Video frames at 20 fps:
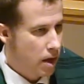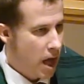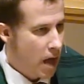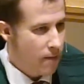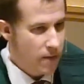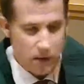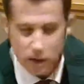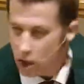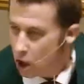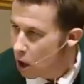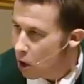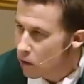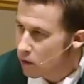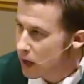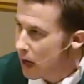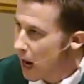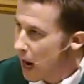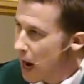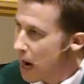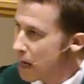If it's all
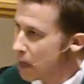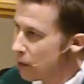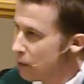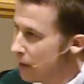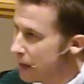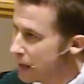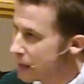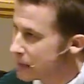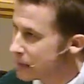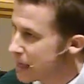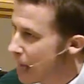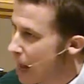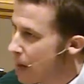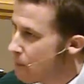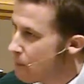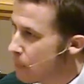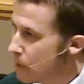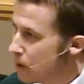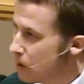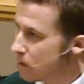concrete, it's
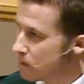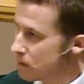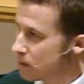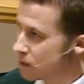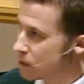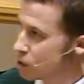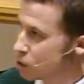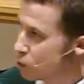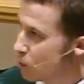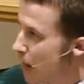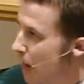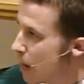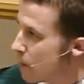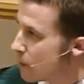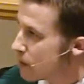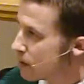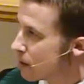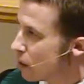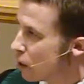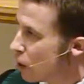not built to sway.
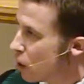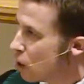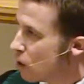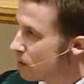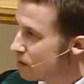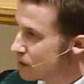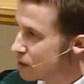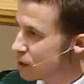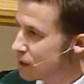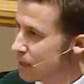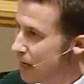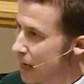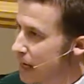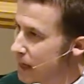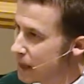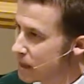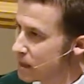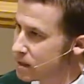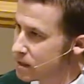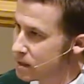When the earth
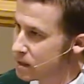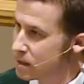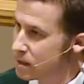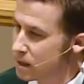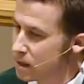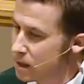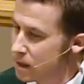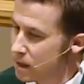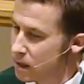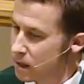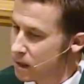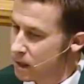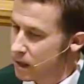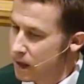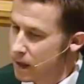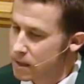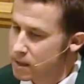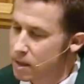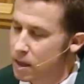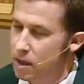shakes,
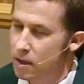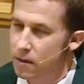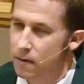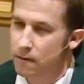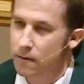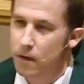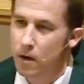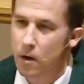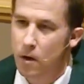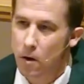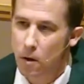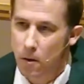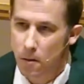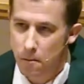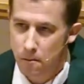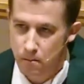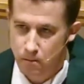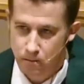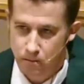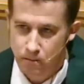it's going to
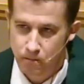fall.